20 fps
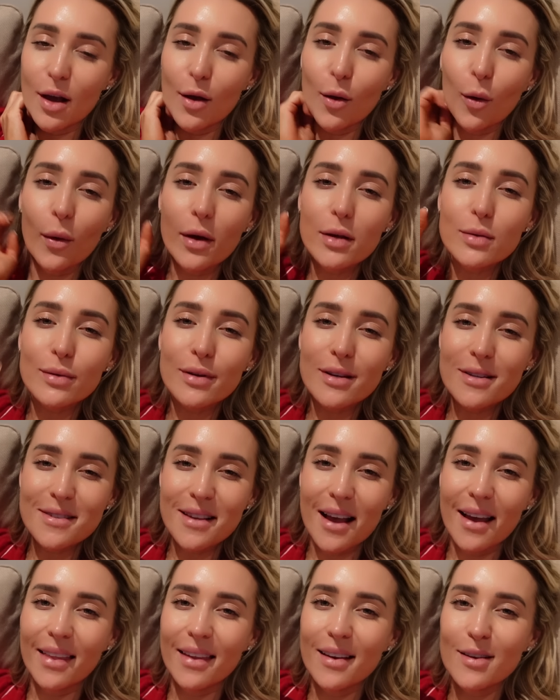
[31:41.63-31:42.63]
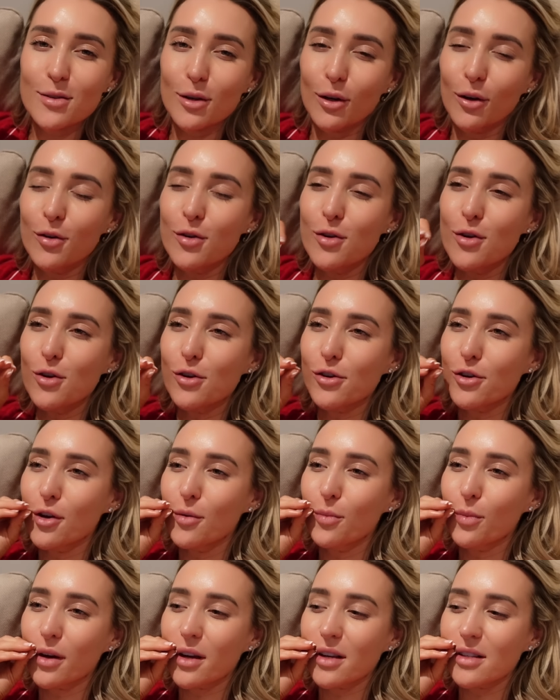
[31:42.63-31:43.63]
I always want to say this on
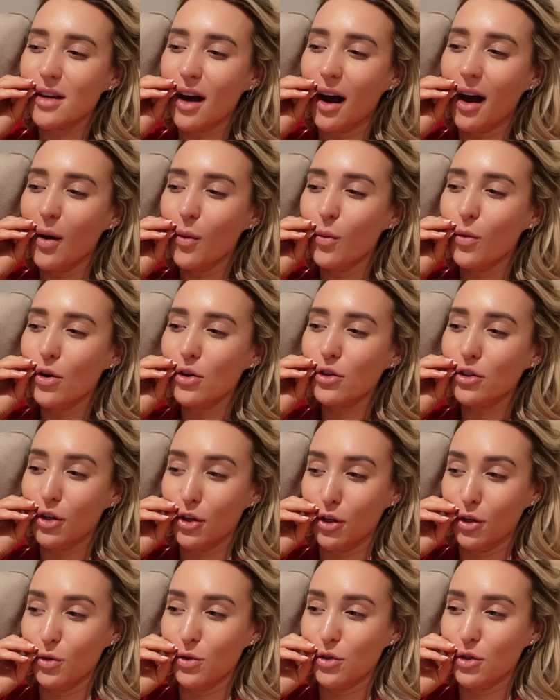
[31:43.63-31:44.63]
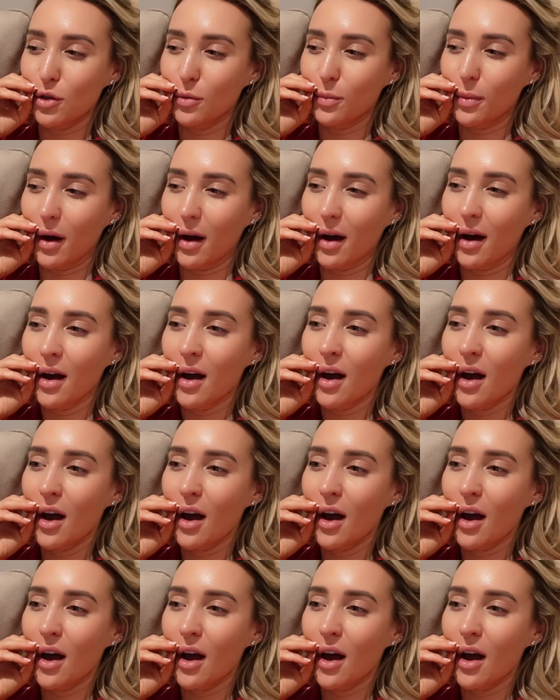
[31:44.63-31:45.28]
YouTube because I watch a YouTuber